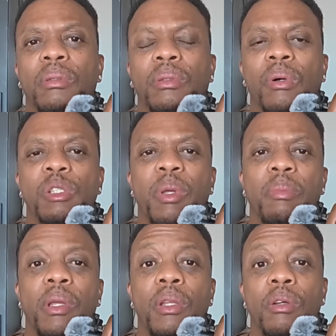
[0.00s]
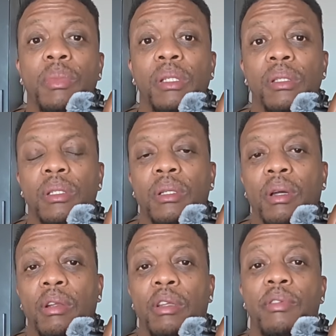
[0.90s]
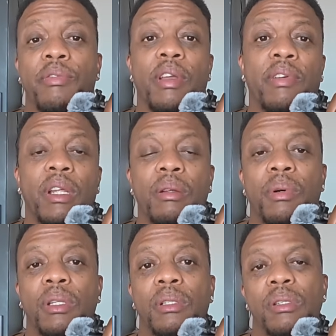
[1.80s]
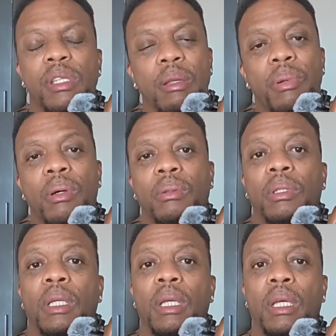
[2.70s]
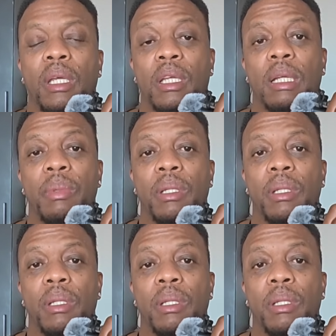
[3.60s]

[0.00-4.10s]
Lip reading: Don't spend beyond your means. And even if you have a lot of money, just keep low. You know